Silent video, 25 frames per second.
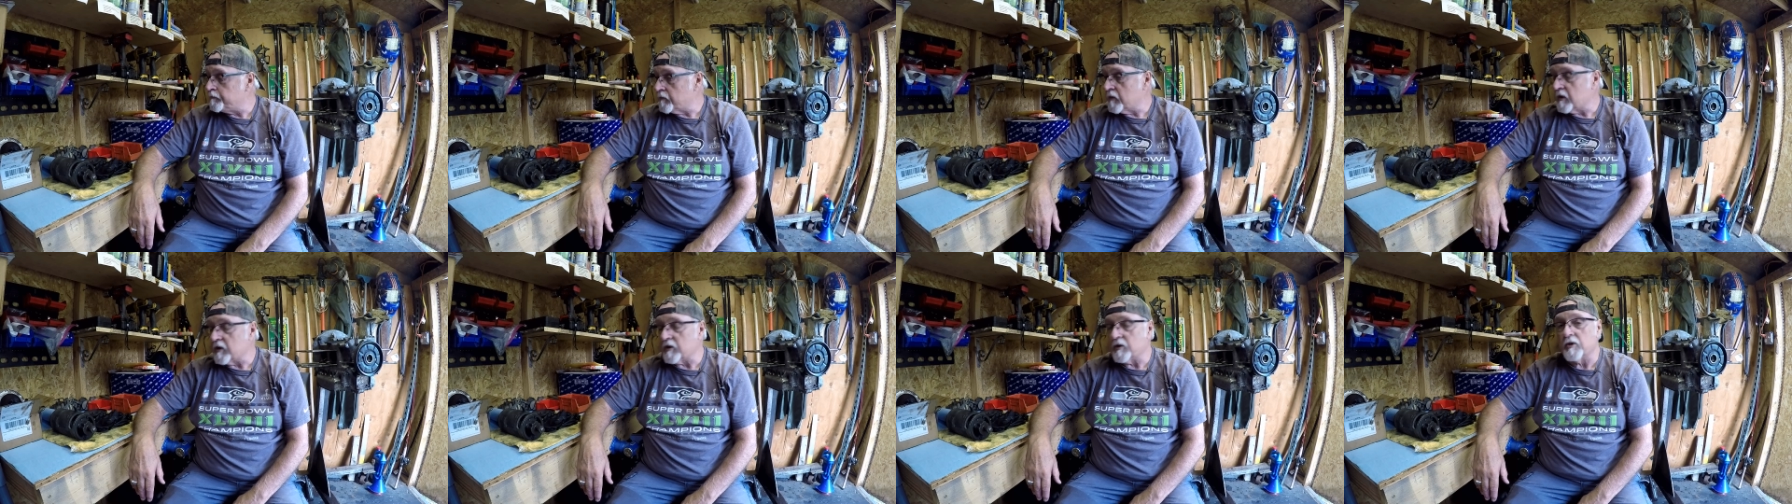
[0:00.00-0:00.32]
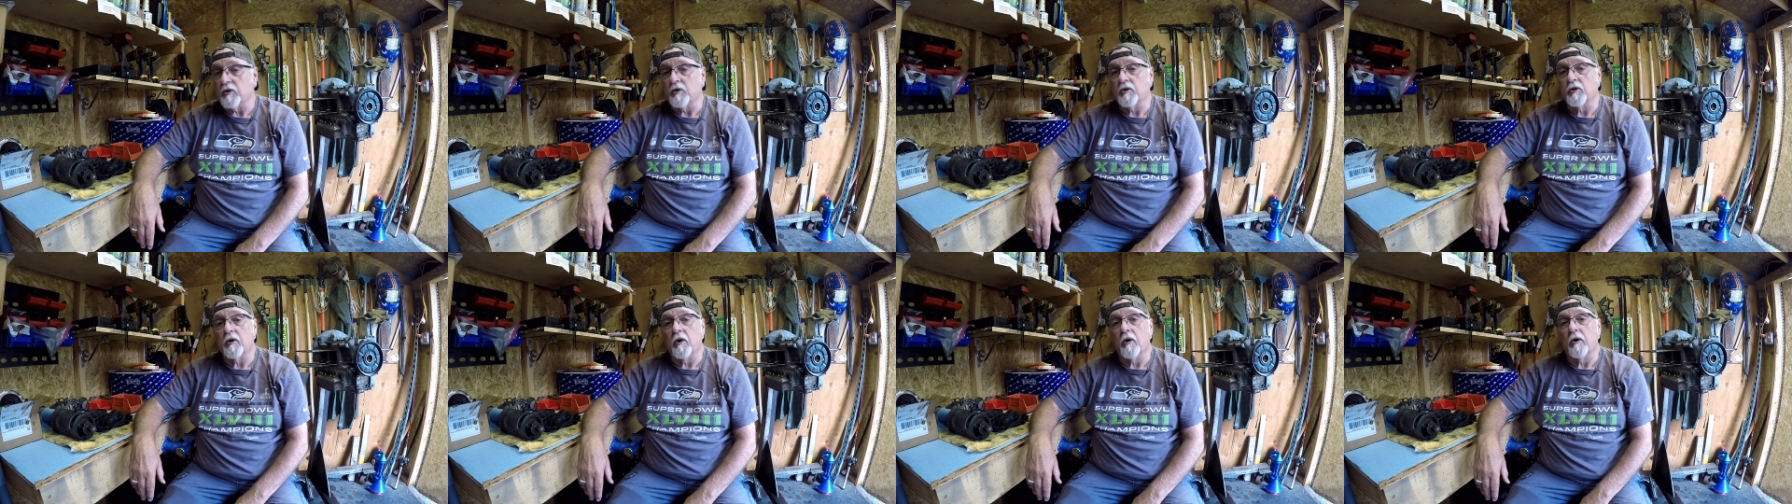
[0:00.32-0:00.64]
This
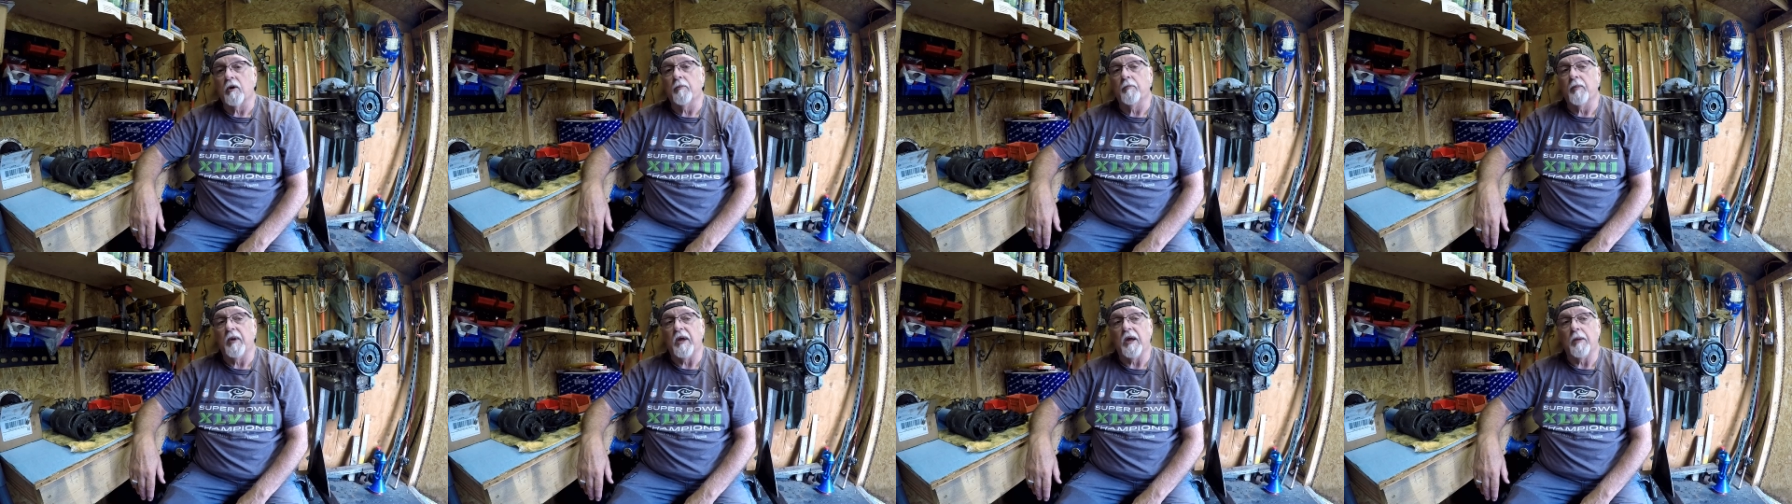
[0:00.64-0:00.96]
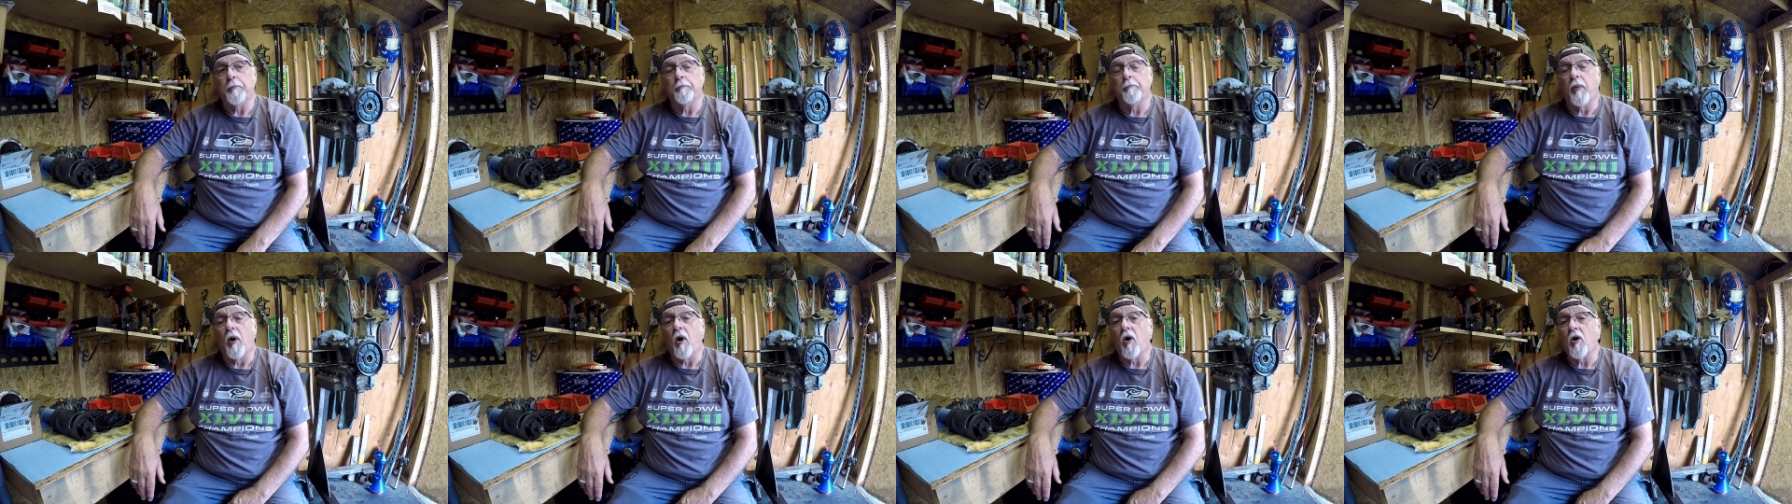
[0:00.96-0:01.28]
is going to
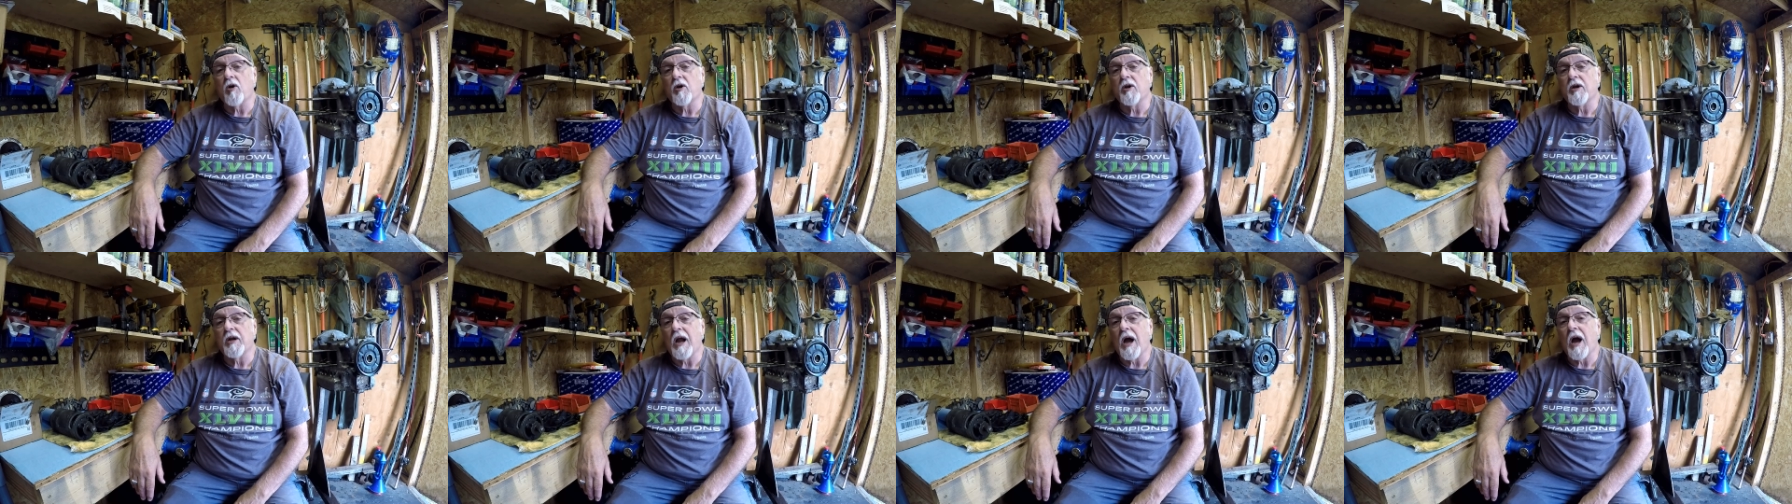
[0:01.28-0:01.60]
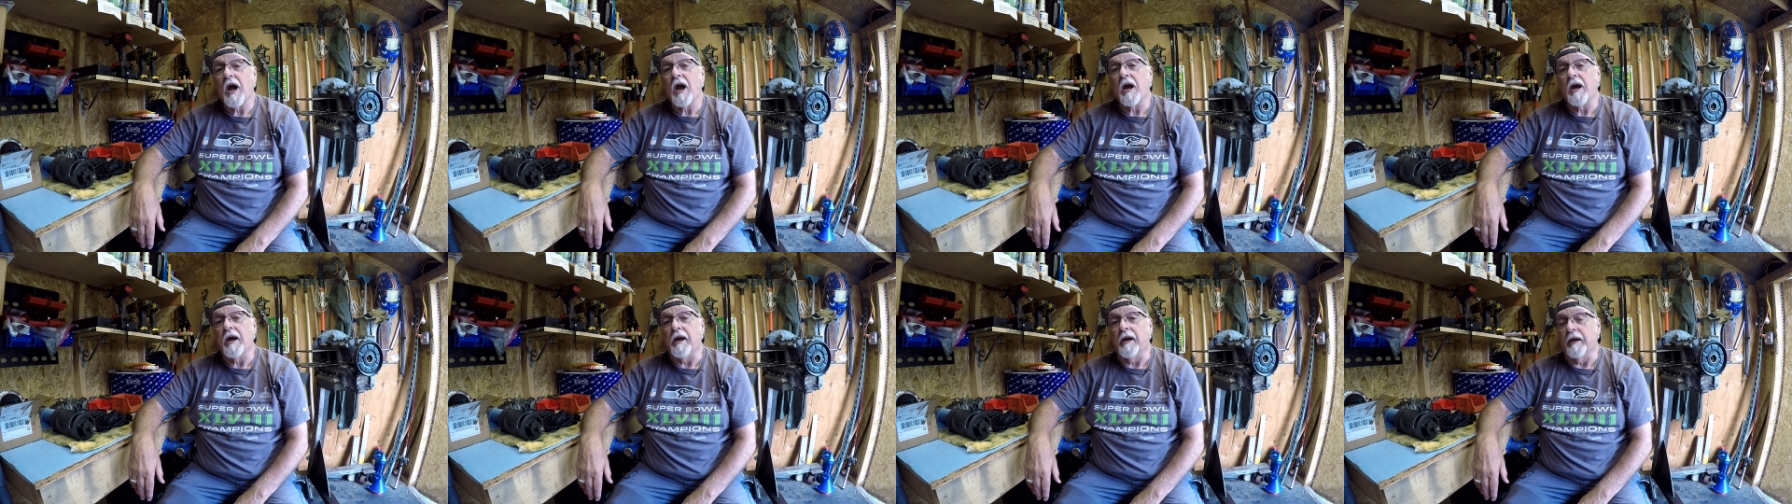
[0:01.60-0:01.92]
be part
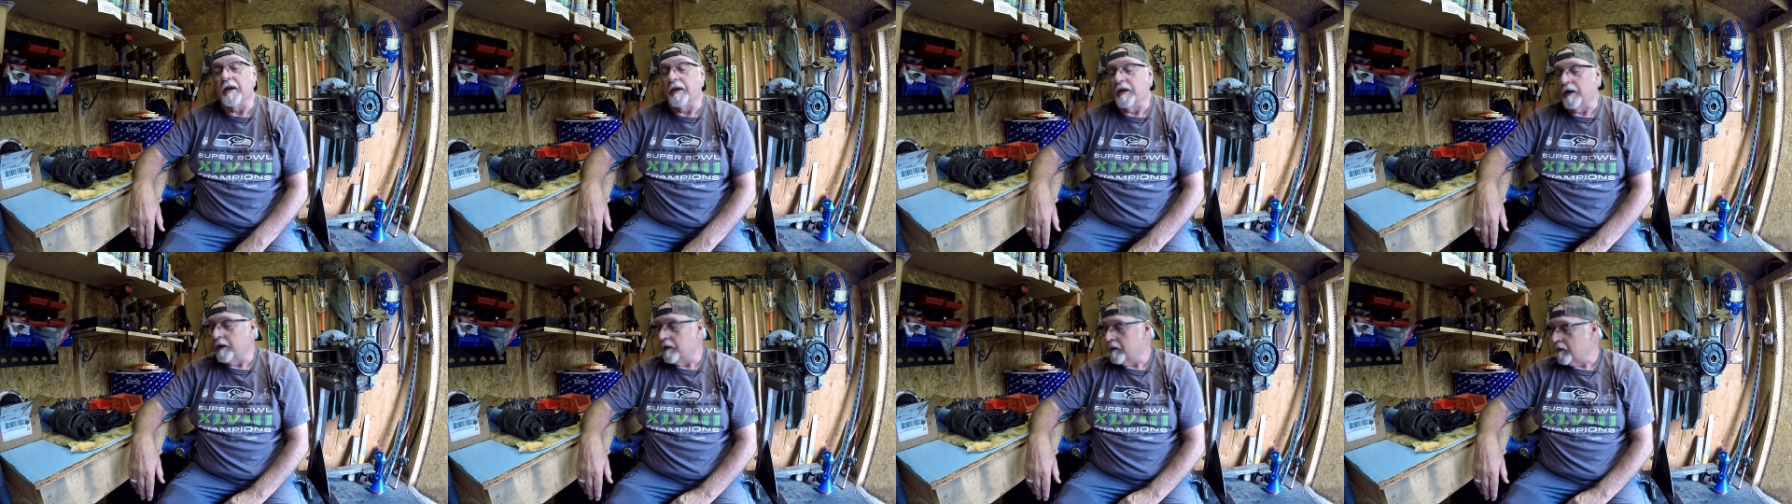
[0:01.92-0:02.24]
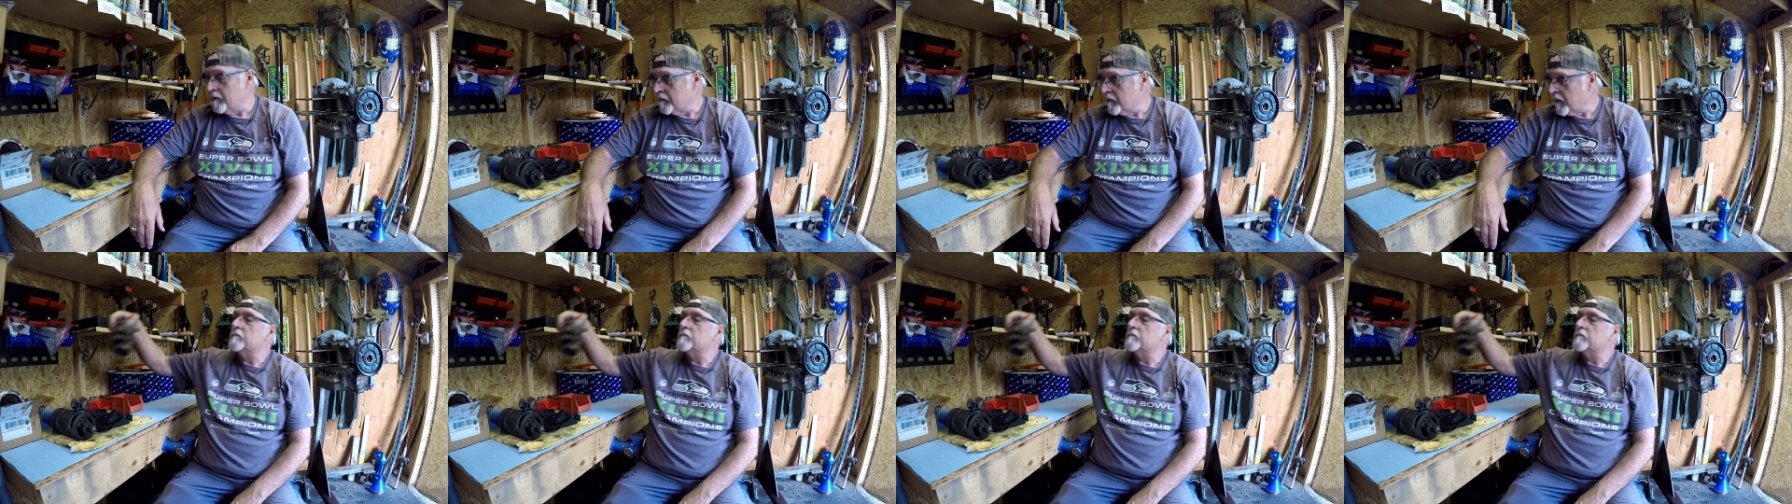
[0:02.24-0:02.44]
9,